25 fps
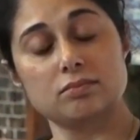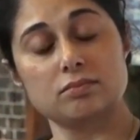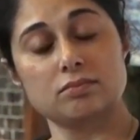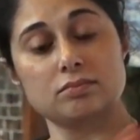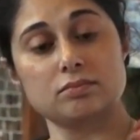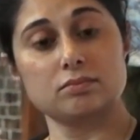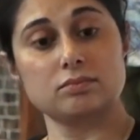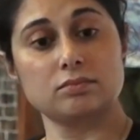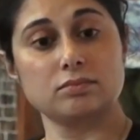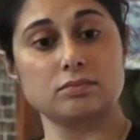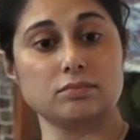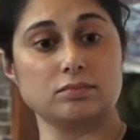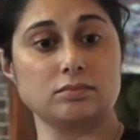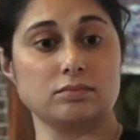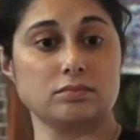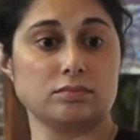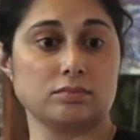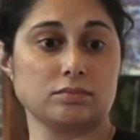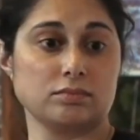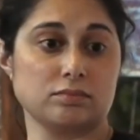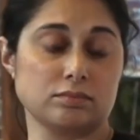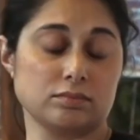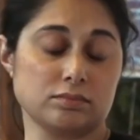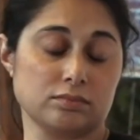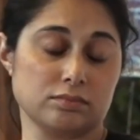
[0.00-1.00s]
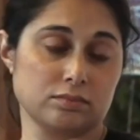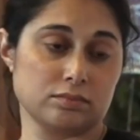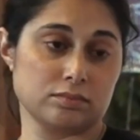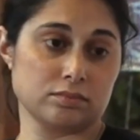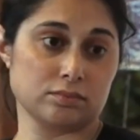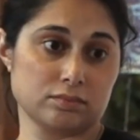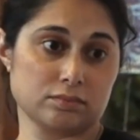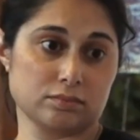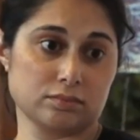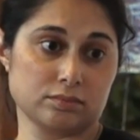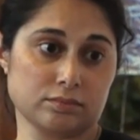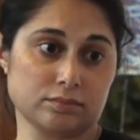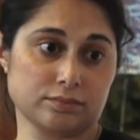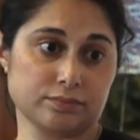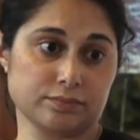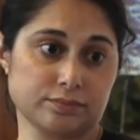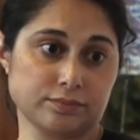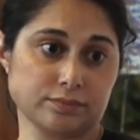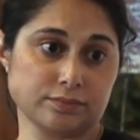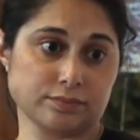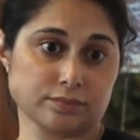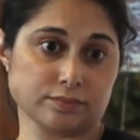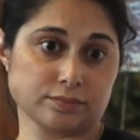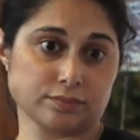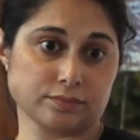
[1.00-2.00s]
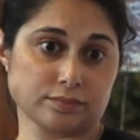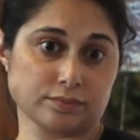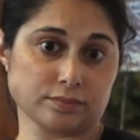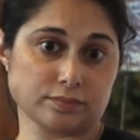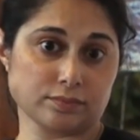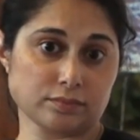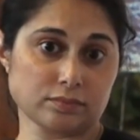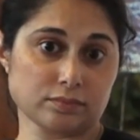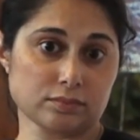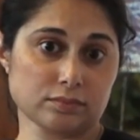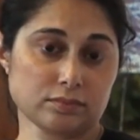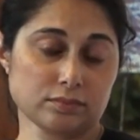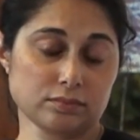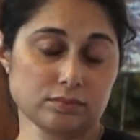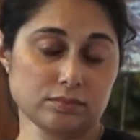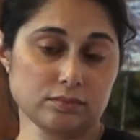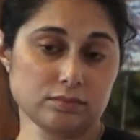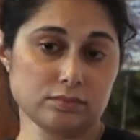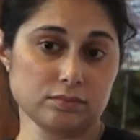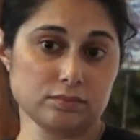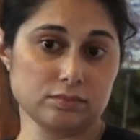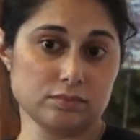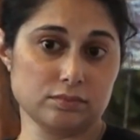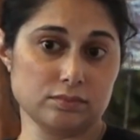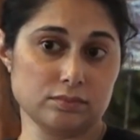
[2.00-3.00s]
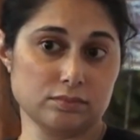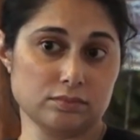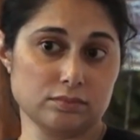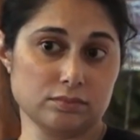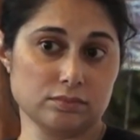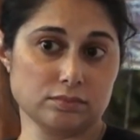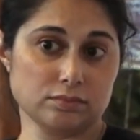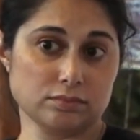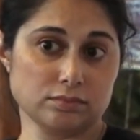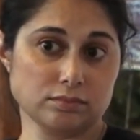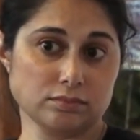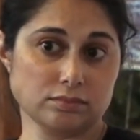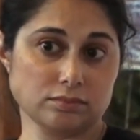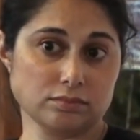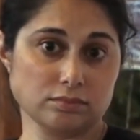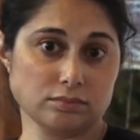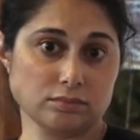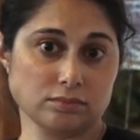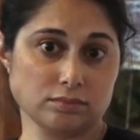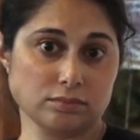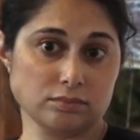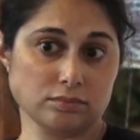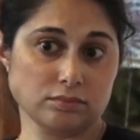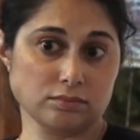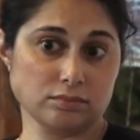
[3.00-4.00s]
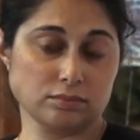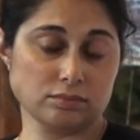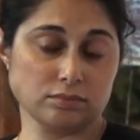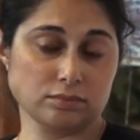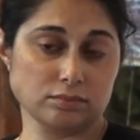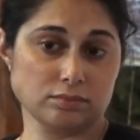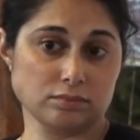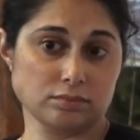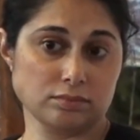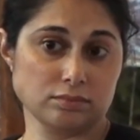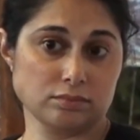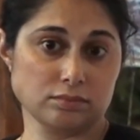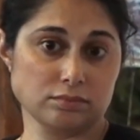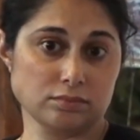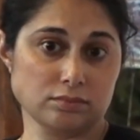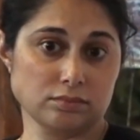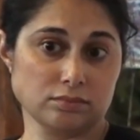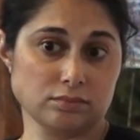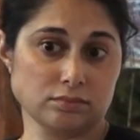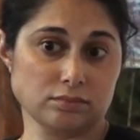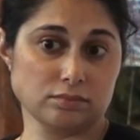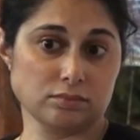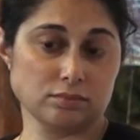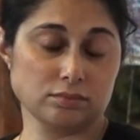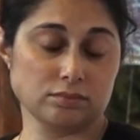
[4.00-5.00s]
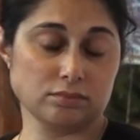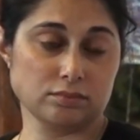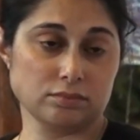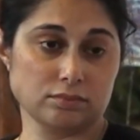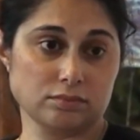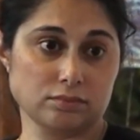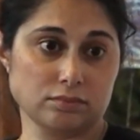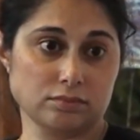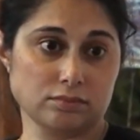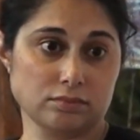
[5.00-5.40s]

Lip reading: [no speech]